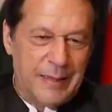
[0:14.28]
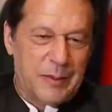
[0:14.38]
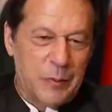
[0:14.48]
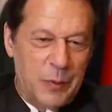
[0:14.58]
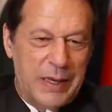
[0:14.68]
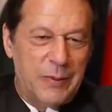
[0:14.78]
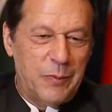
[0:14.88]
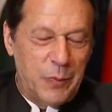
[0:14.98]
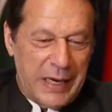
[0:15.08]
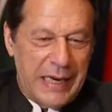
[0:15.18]
Look,
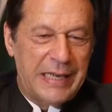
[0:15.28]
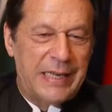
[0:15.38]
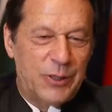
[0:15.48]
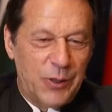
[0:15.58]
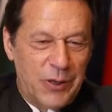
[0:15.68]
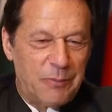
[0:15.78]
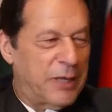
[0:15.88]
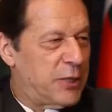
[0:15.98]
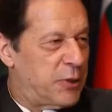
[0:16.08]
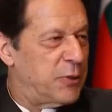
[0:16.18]
when I dissolved
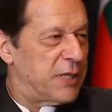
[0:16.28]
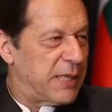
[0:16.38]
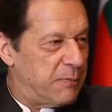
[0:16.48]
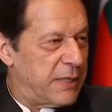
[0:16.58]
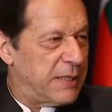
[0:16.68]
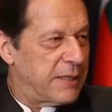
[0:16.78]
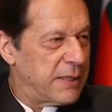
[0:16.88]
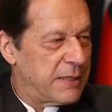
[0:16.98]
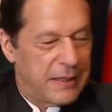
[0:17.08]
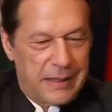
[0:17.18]
my two assemblies,